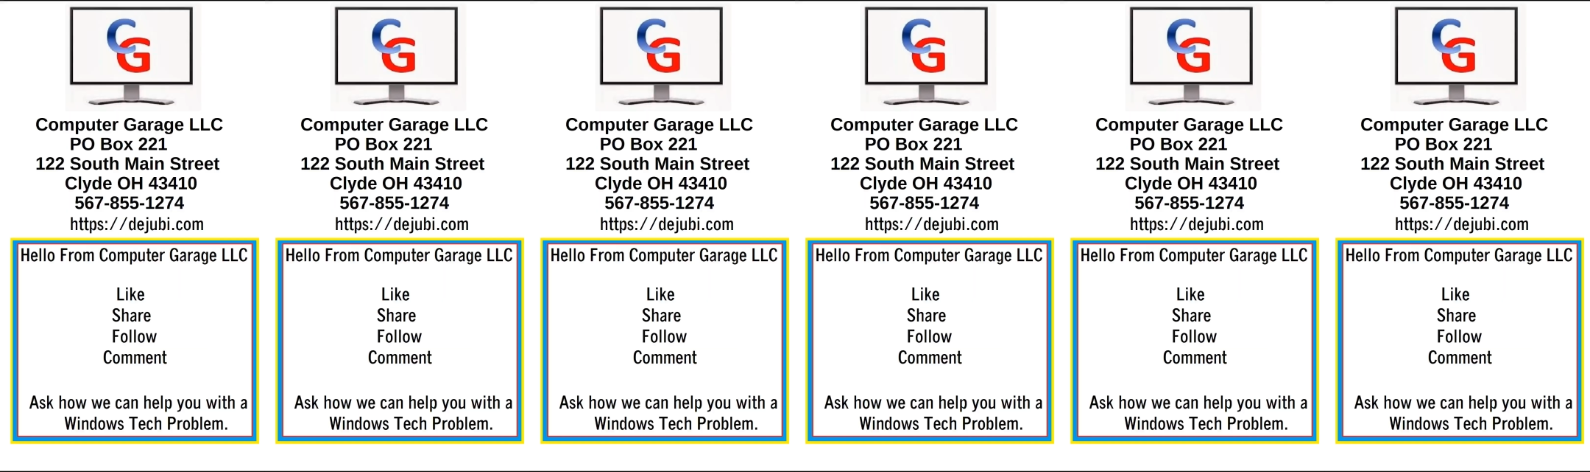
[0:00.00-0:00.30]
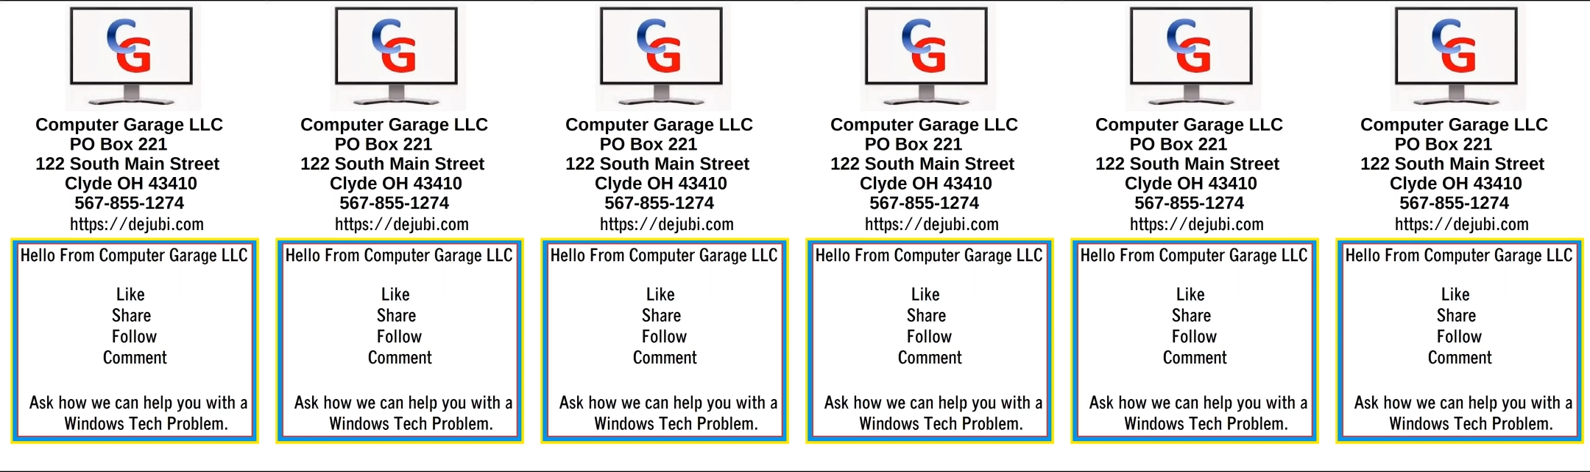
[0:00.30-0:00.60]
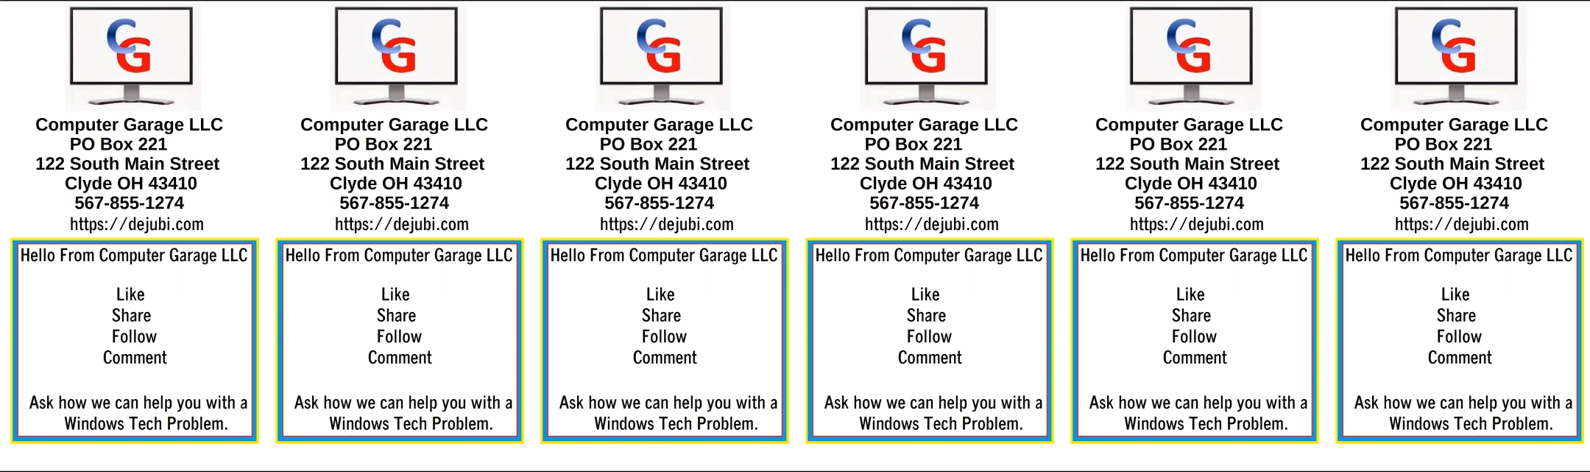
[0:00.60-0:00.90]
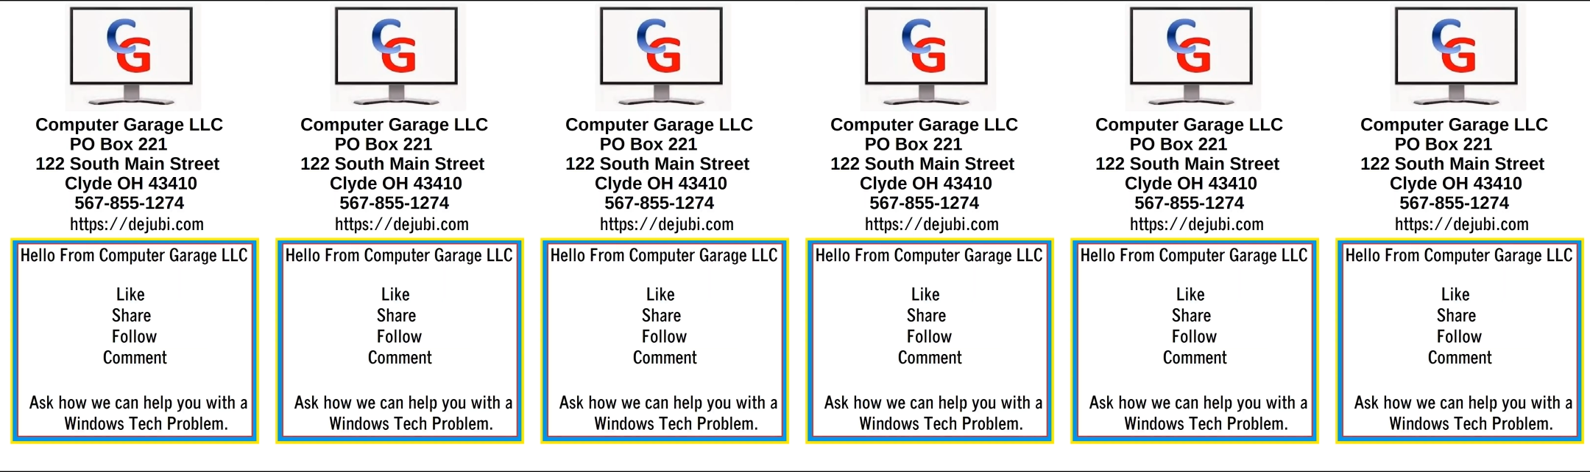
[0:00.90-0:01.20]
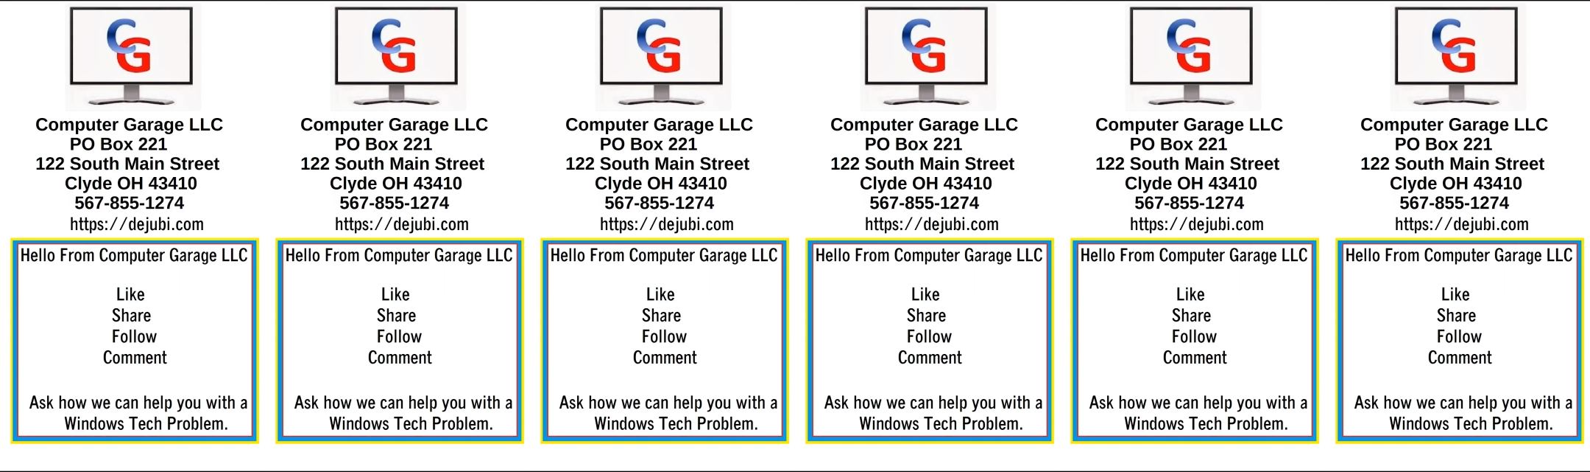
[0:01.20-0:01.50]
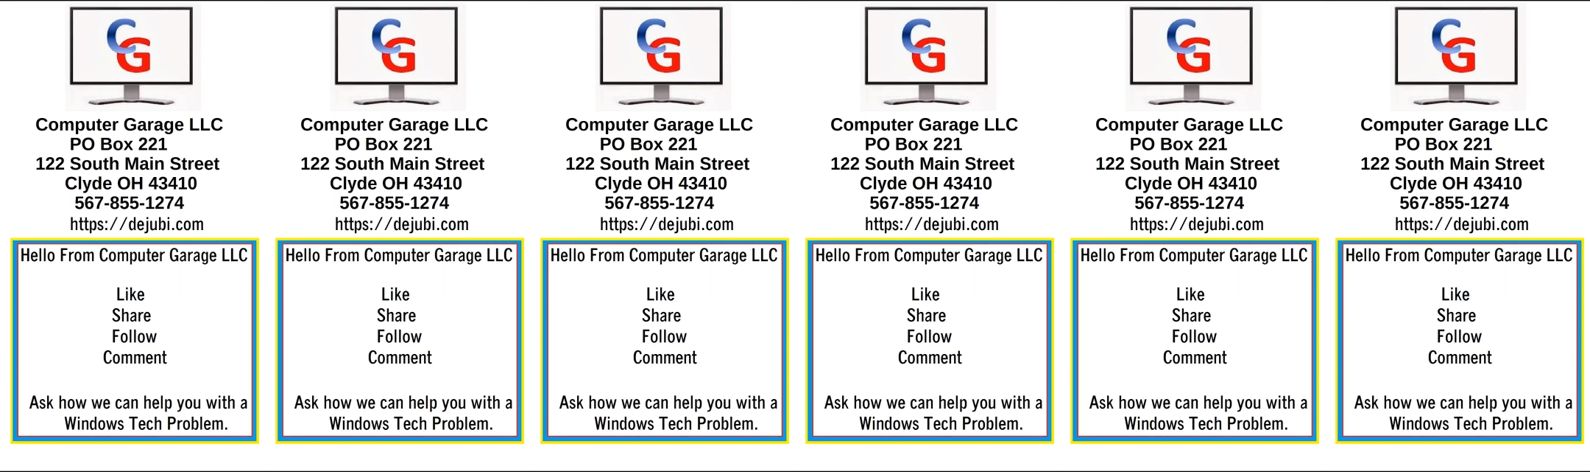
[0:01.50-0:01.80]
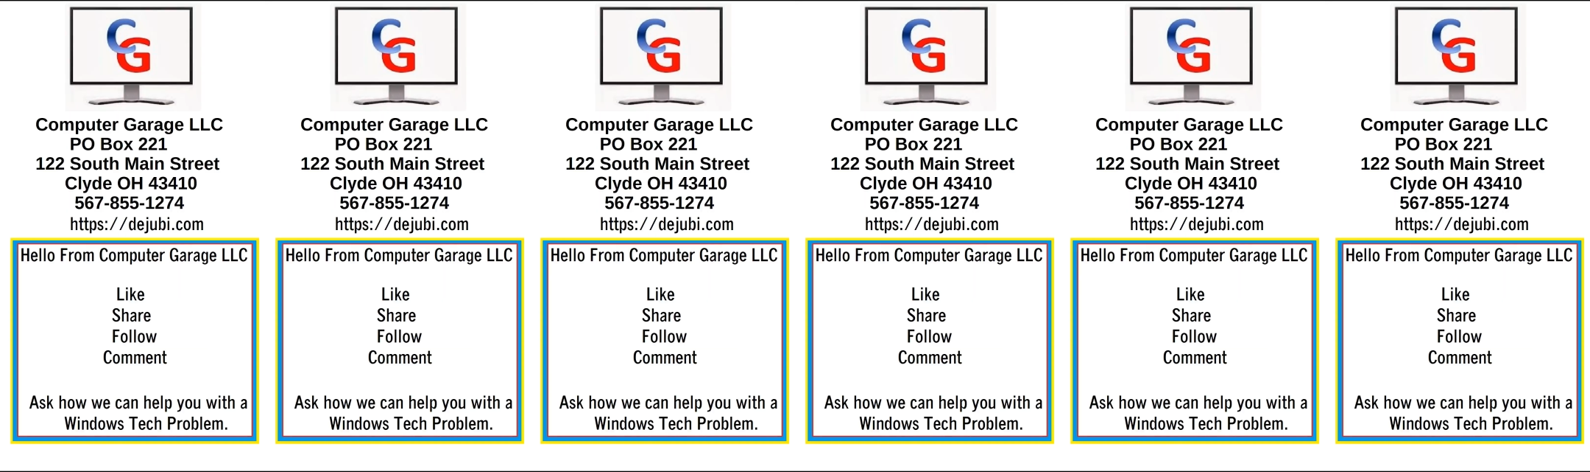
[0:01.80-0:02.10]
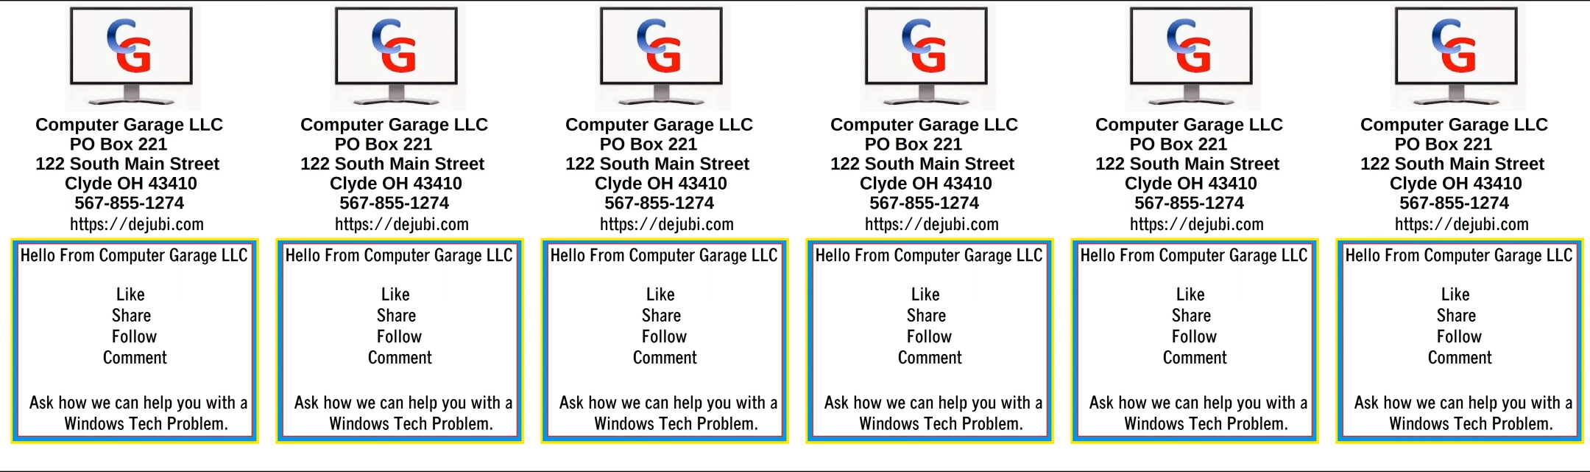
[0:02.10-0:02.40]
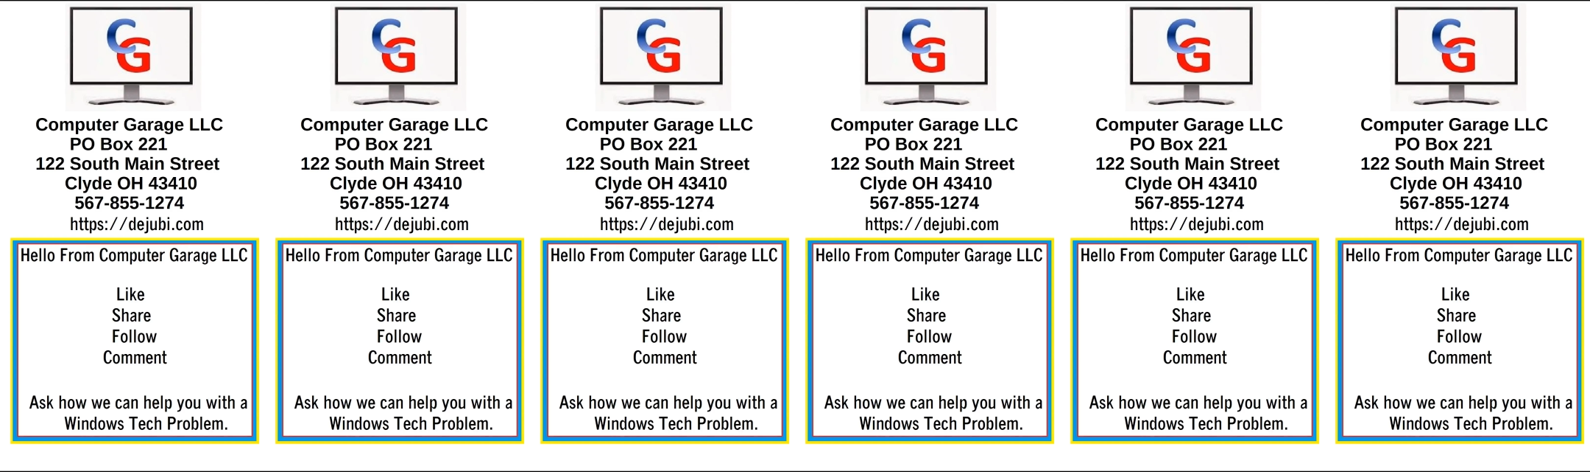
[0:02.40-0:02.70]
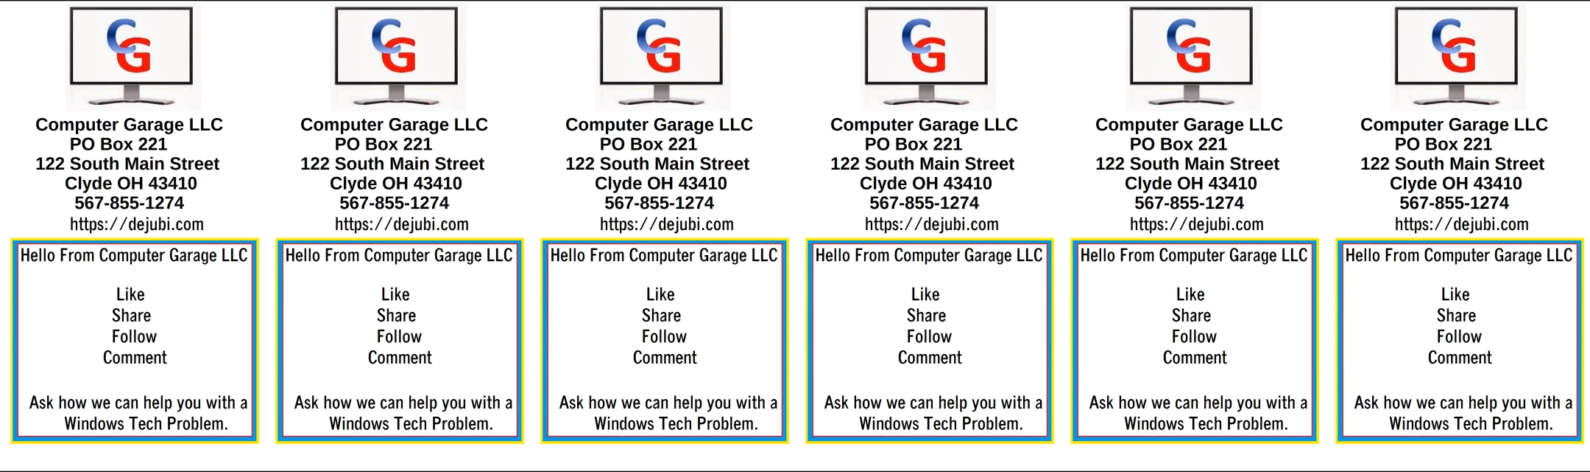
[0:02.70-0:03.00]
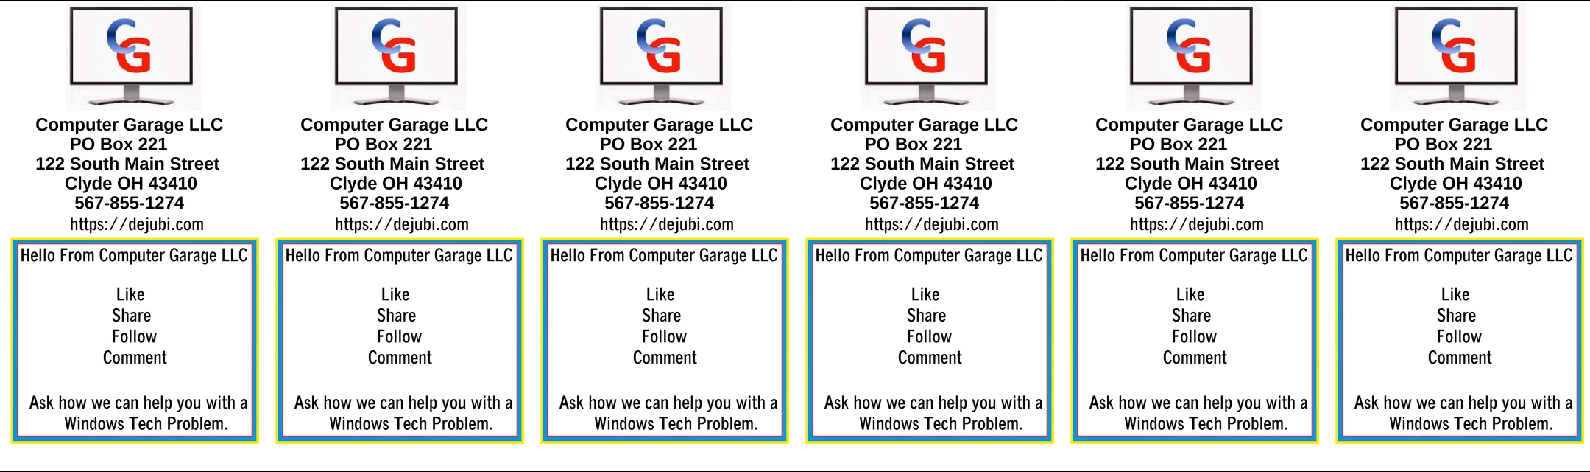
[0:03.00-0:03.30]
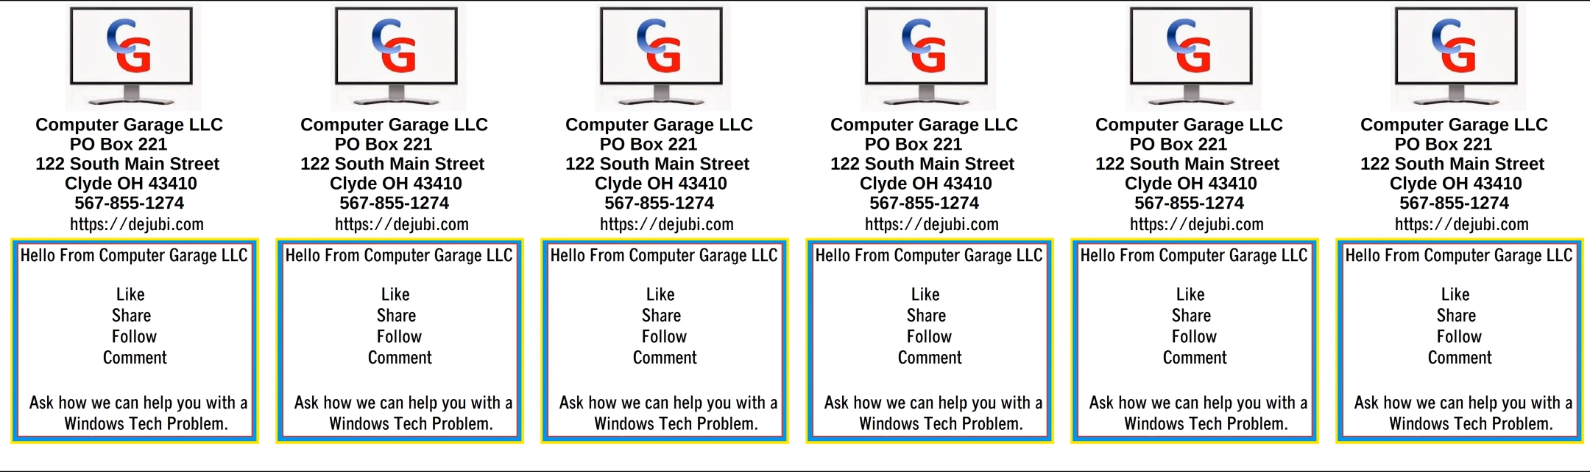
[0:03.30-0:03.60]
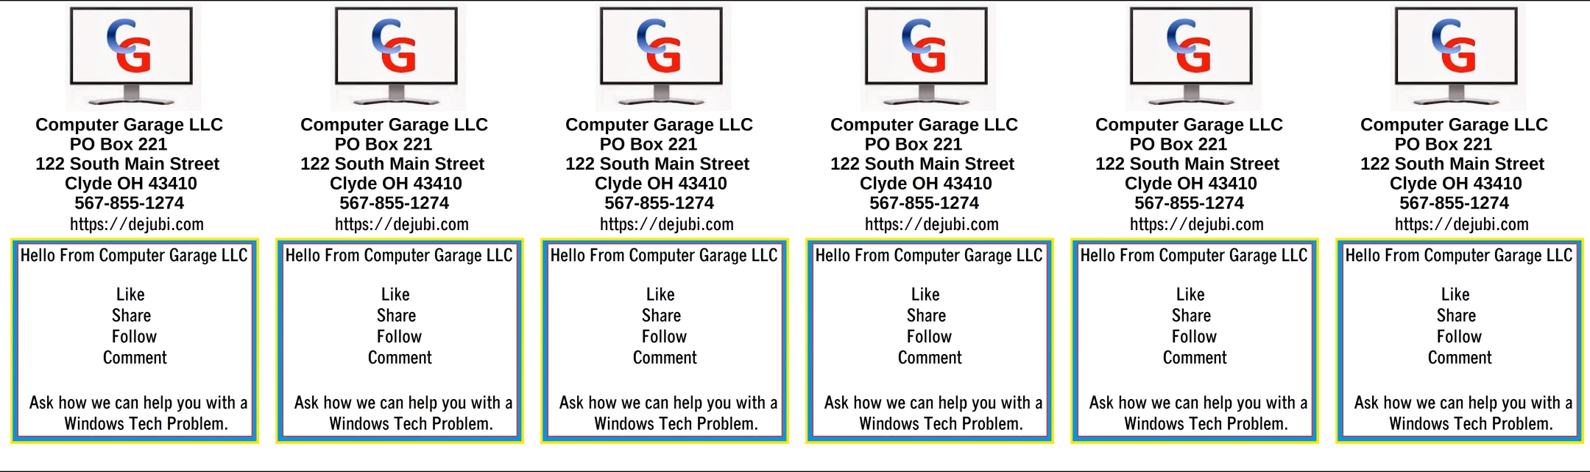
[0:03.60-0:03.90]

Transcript: No face is visible, so there are no lips to read.